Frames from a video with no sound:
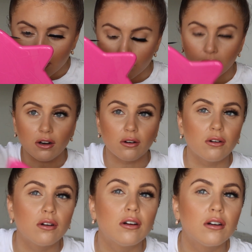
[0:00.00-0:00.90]
Whoa,
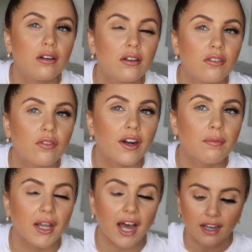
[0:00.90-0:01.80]
it's very
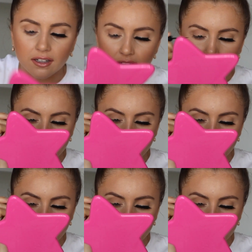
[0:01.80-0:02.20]
black